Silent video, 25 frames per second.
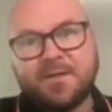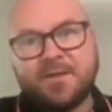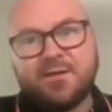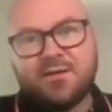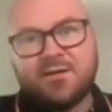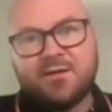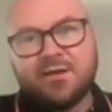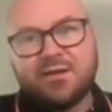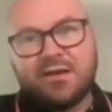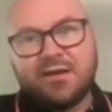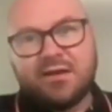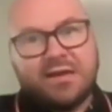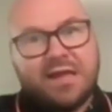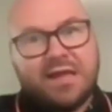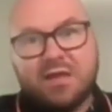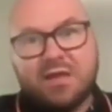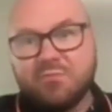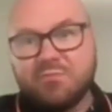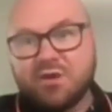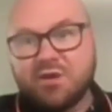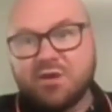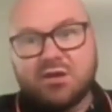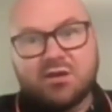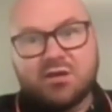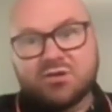And I
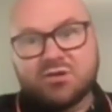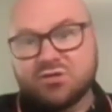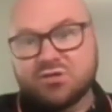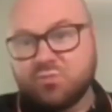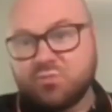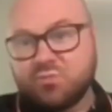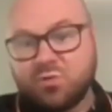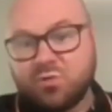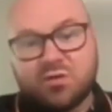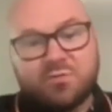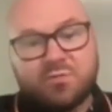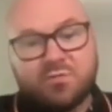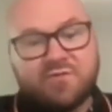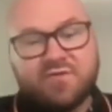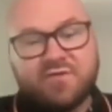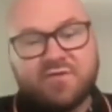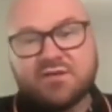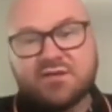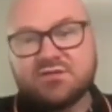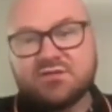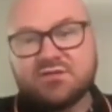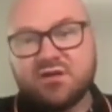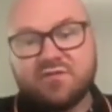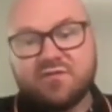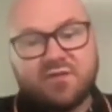came in and I just worked my
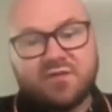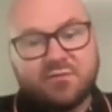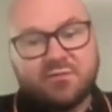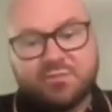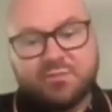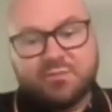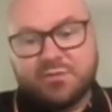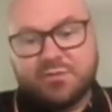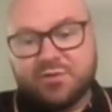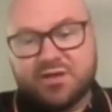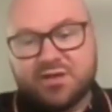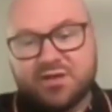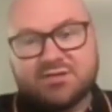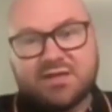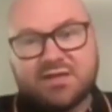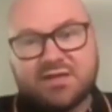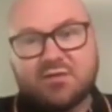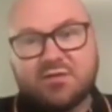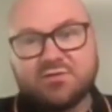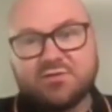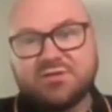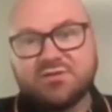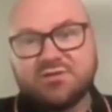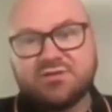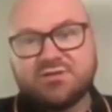face off. People asked how I
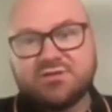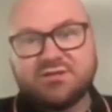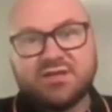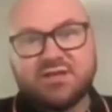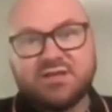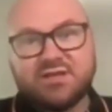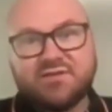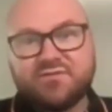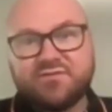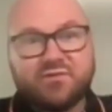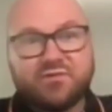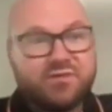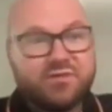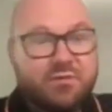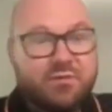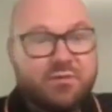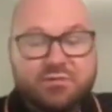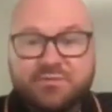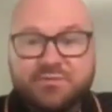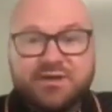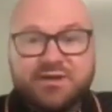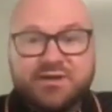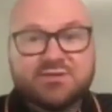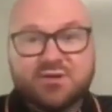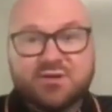was so successful, and that
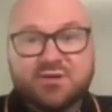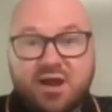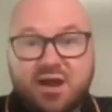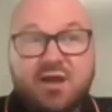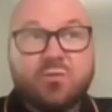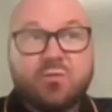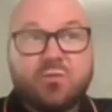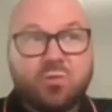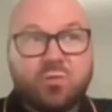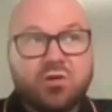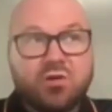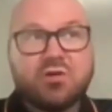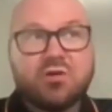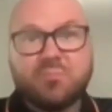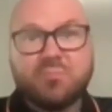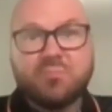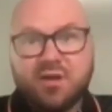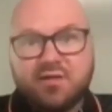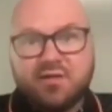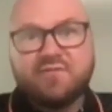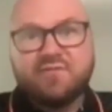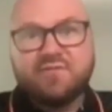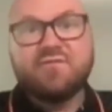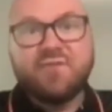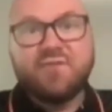was my answer. I worked
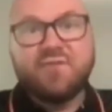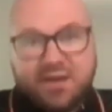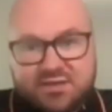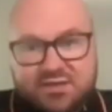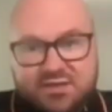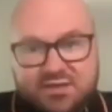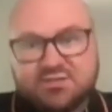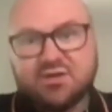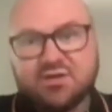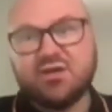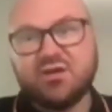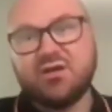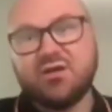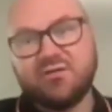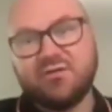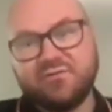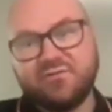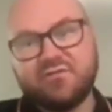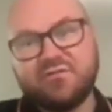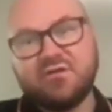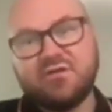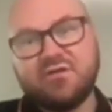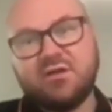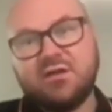my face off.